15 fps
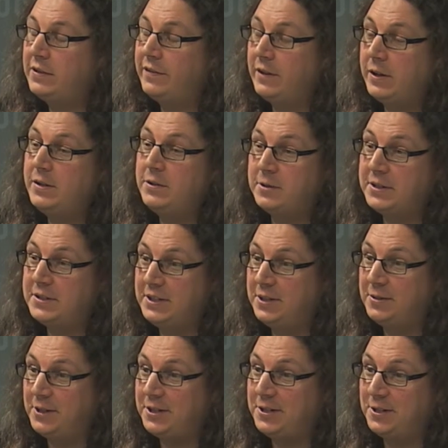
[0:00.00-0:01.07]
a very interesting
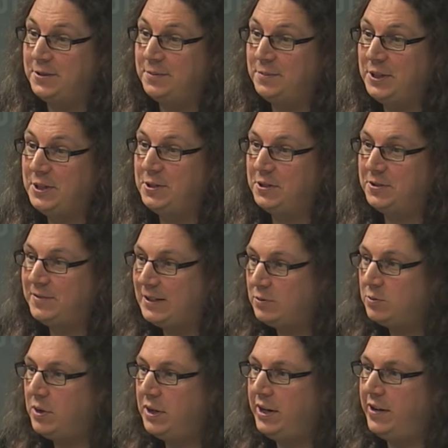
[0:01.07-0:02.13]
question, because
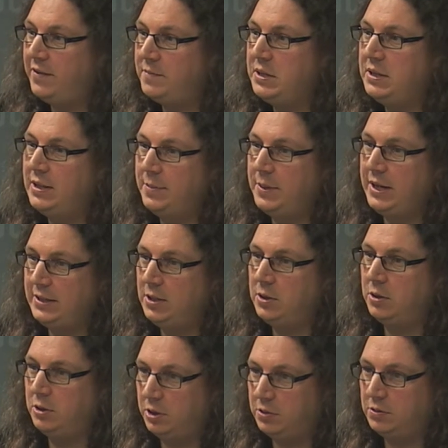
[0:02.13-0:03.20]
that's one I've been debating
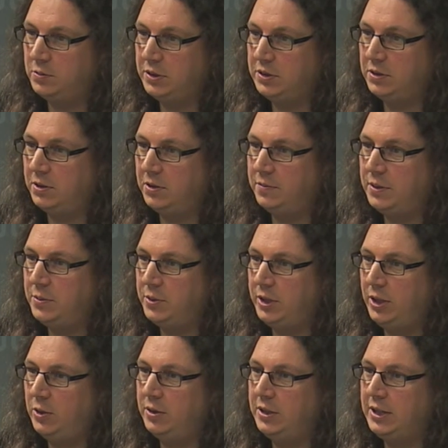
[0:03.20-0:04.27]
a lot with a lot of people
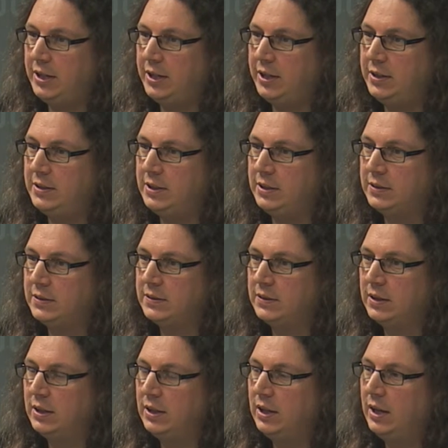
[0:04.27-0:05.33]
in learning analytics.
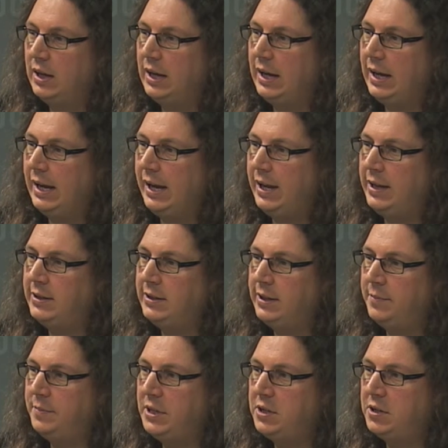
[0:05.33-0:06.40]
And
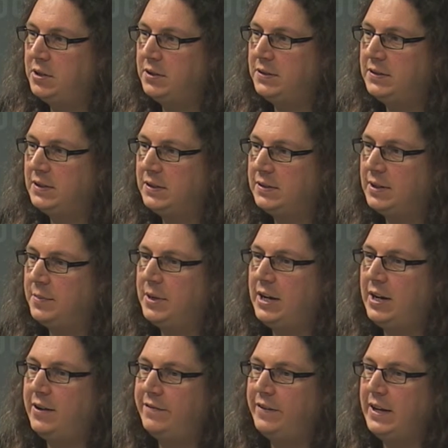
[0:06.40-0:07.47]
because
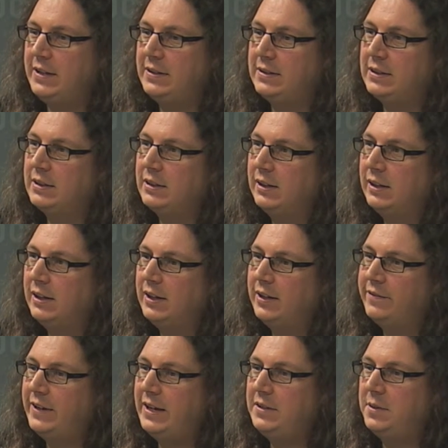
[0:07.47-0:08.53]
somehow there is
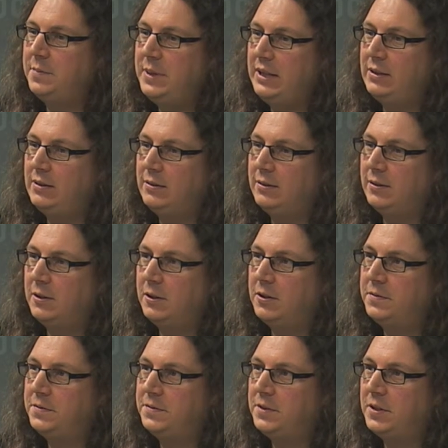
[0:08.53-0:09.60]
a bit
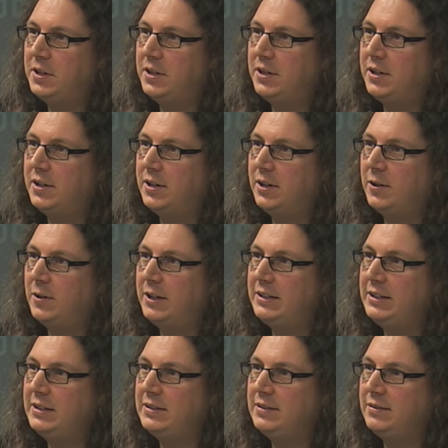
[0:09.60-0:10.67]
of, or
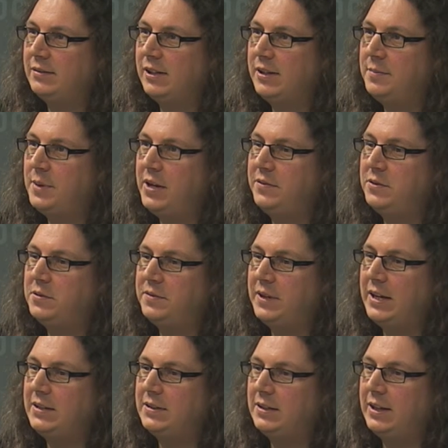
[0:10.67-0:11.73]
at least in my view,
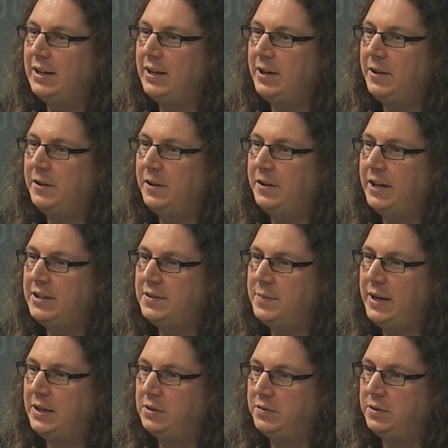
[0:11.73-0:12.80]
there is an
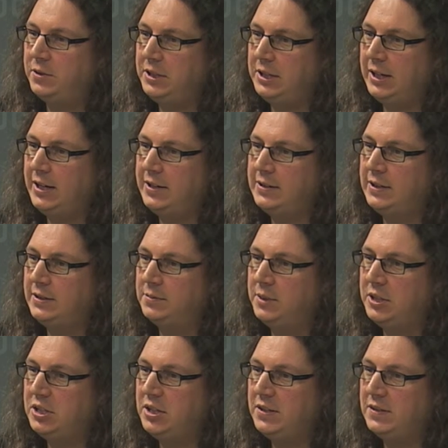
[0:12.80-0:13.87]
aspect of learning analytics
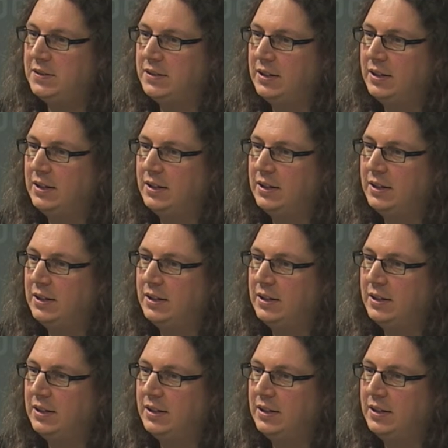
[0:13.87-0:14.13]
which is